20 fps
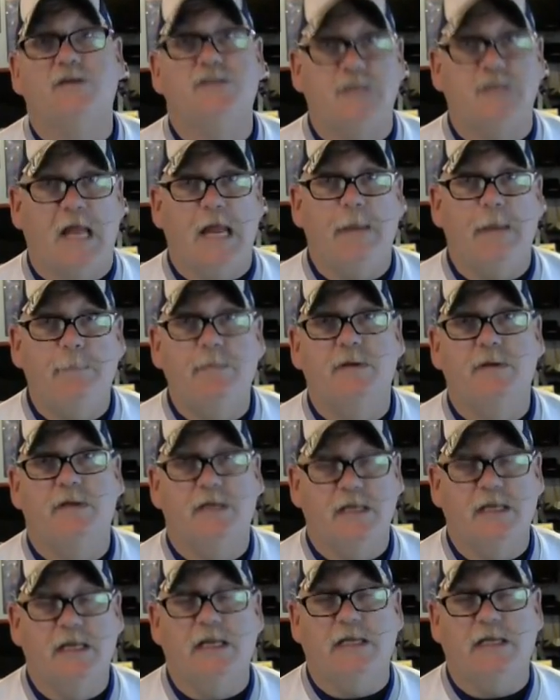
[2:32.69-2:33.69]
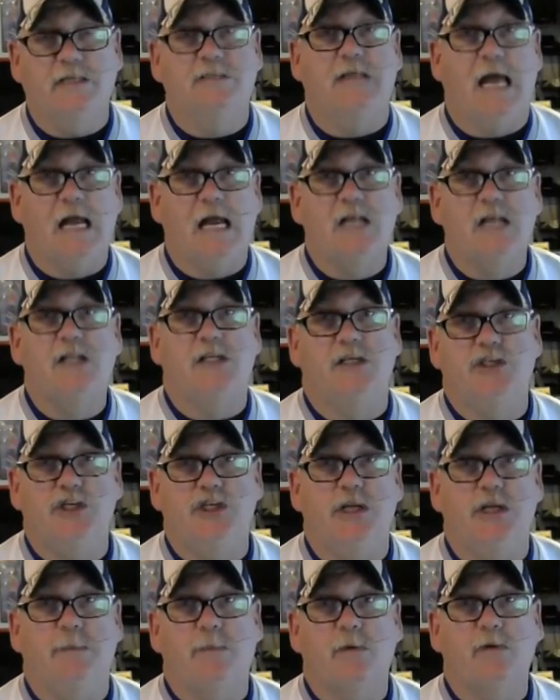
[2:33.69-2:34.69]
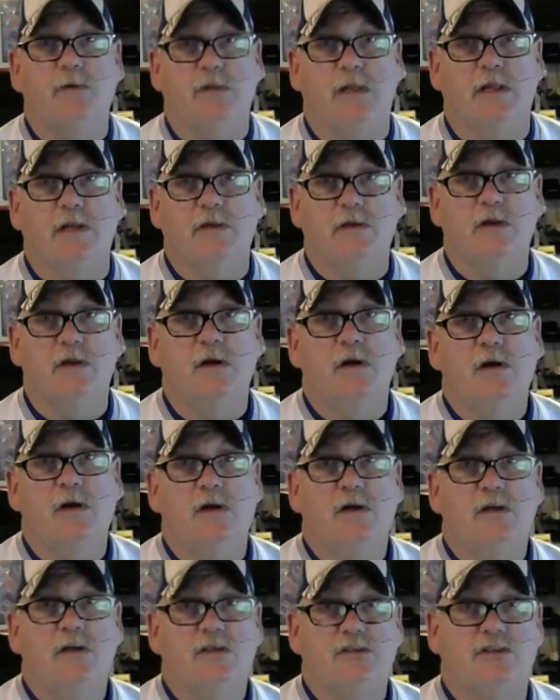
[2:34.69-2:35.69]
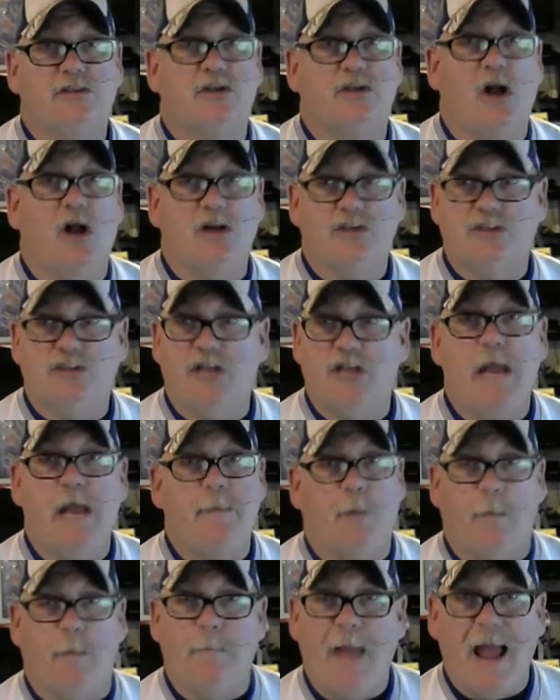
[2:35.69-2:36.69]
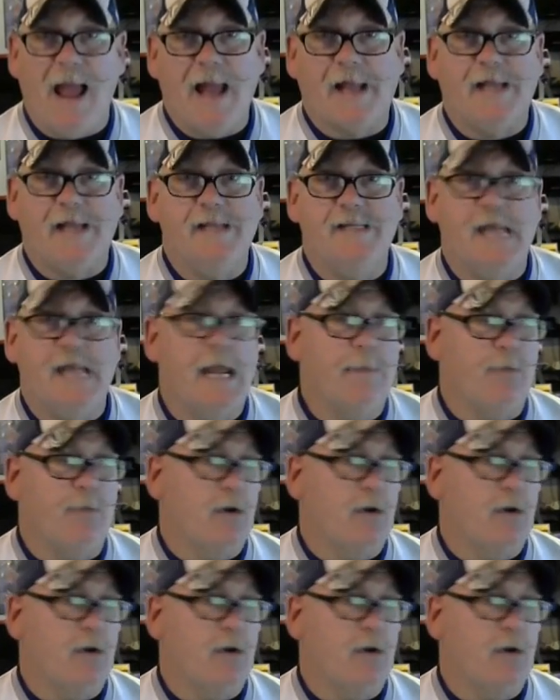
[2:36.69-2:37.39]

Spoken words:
tape is actually cheaper than Scotch tape or packing tape or